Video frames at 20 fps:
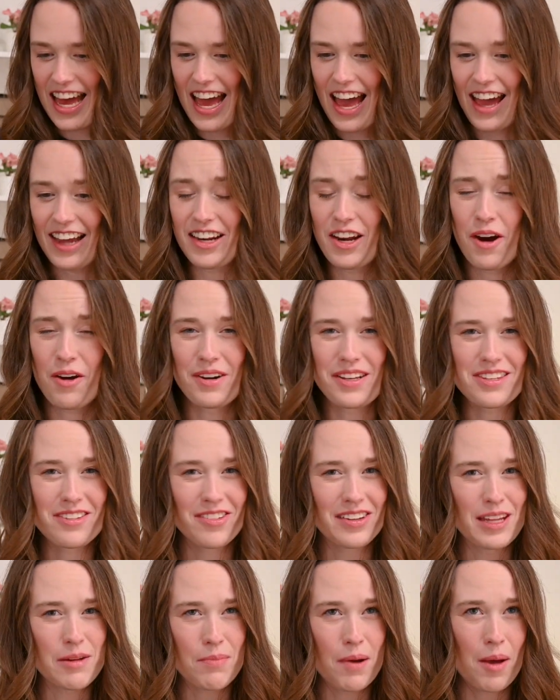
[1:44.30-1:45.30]
I know it's
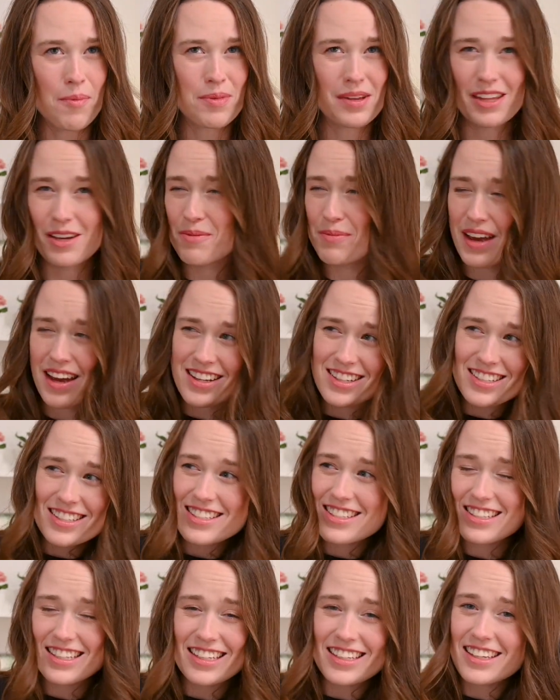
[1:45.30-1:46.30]
really popular, but I
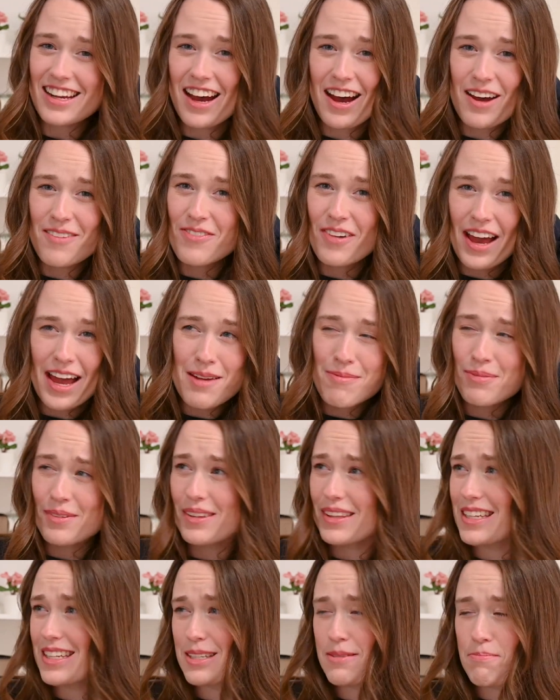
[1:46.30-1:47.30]
just did not vibe
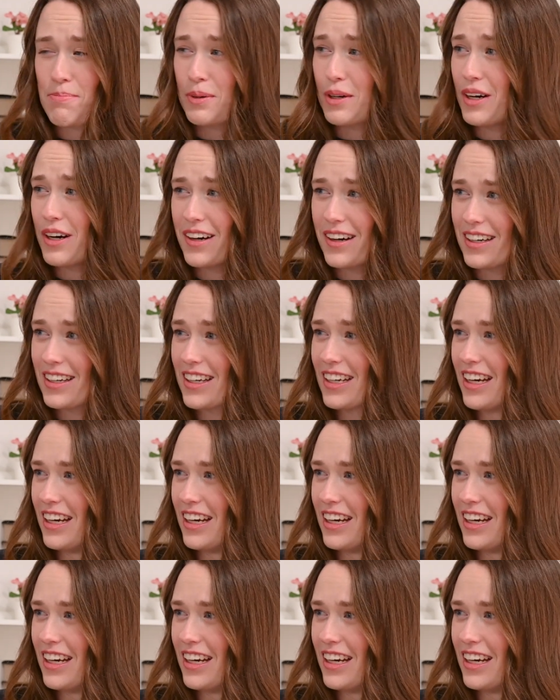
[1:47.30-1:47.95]
with this book.